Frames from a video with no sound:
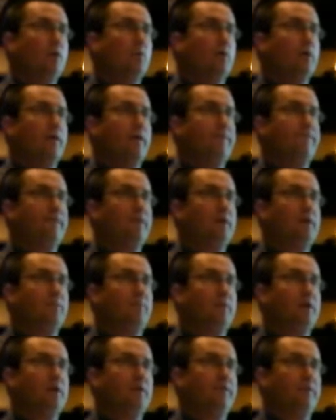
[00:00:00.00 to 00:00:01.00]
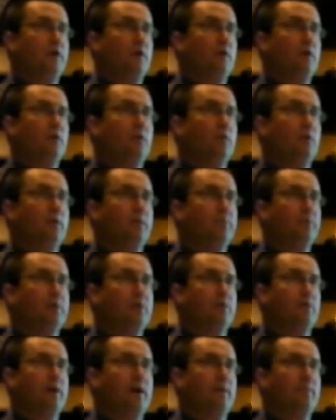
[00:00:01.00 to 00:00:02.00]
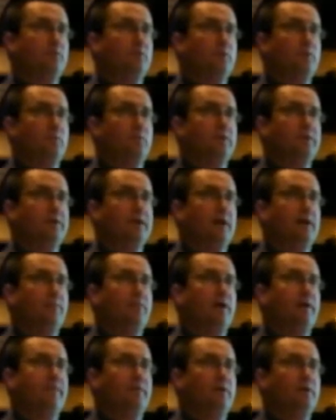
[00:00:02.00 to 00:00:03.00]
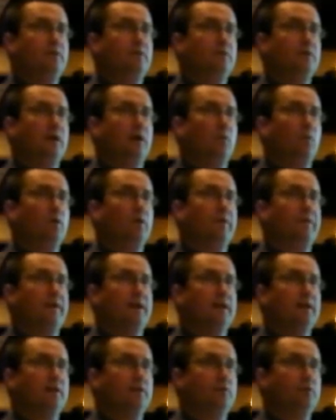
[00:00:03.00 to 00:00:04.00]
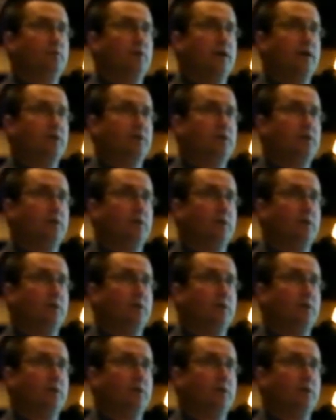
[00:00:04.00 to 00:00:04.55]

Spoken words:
where they funded many of their ongoing programs with one-time revenues, and what are they going to do next year?